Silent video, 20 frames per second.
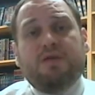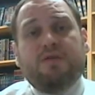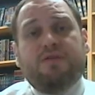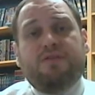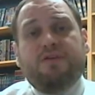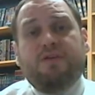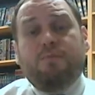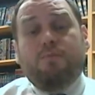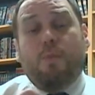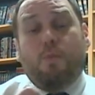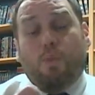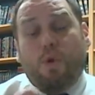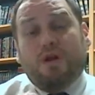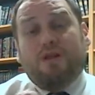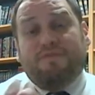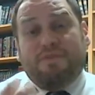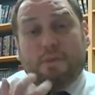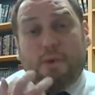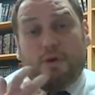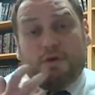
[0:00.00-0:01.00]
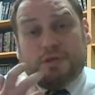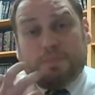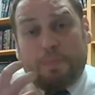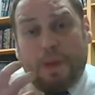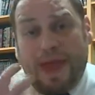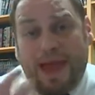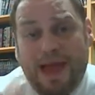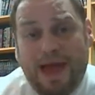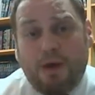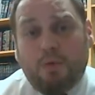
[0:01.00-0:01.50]
the one of the most
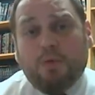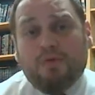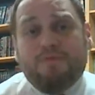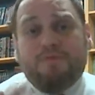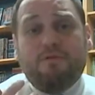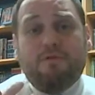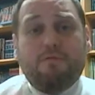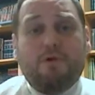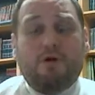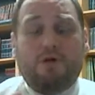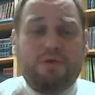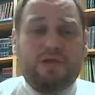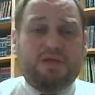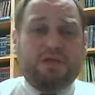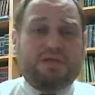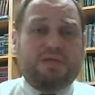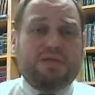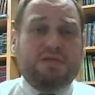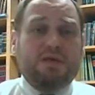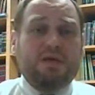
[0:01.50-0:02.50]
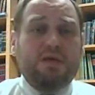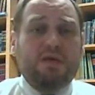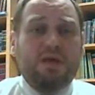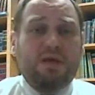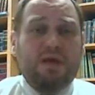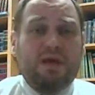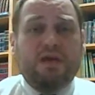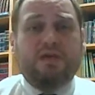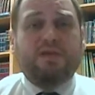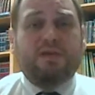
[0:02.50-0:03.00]
powerful moments
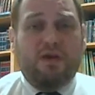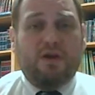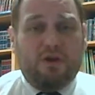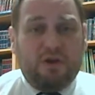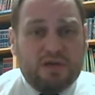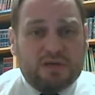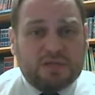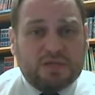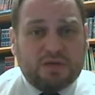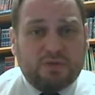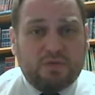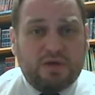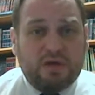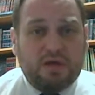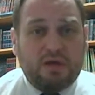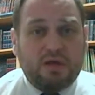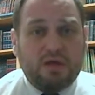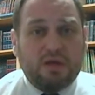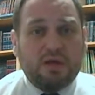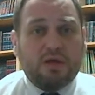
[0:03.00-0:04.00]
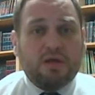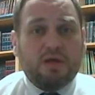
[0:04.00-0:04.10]
in their history,